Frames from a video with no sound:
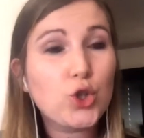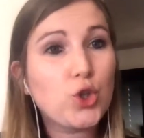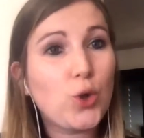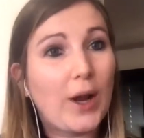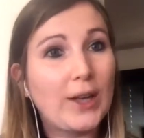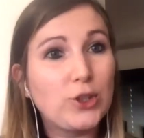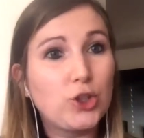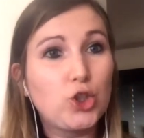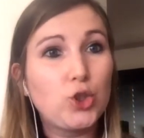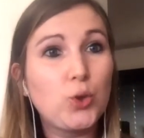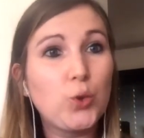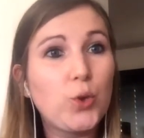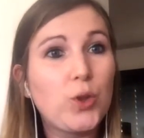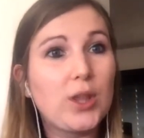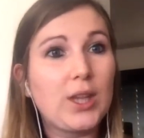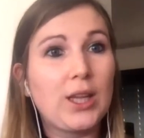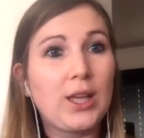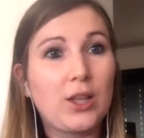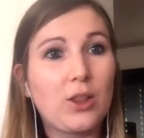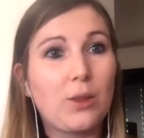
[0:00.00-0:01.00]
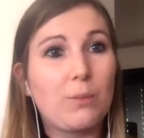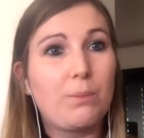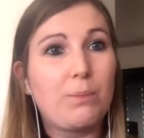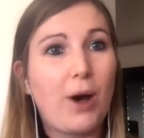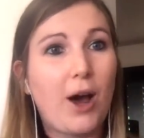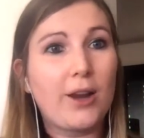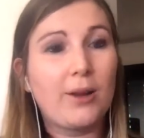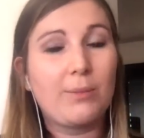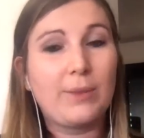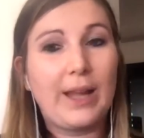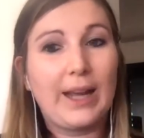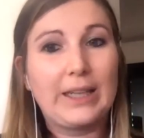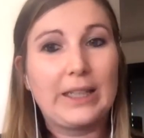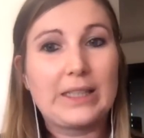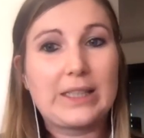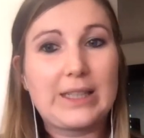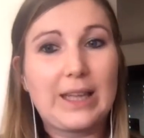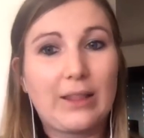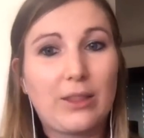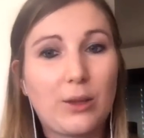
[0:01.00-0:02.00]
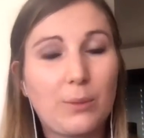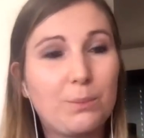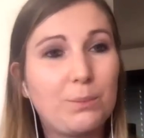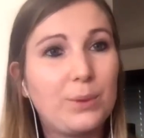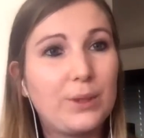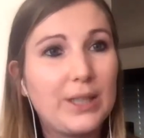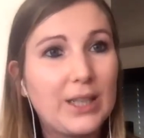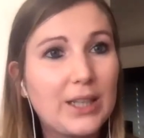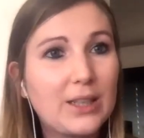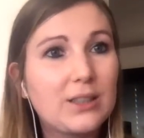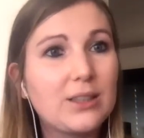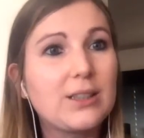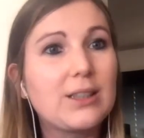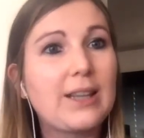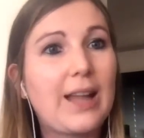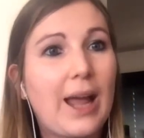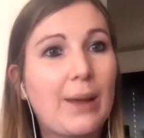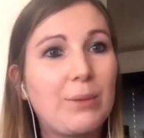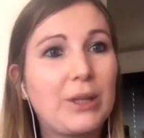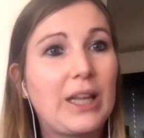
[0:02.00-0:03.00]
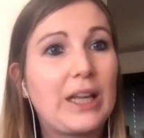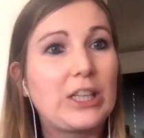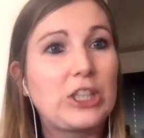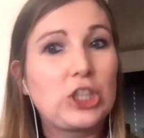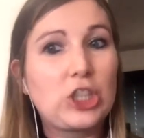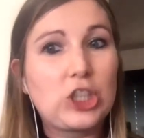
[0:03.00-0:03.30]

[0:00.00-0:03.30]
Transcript: So I do think the bottom line is that the political climate has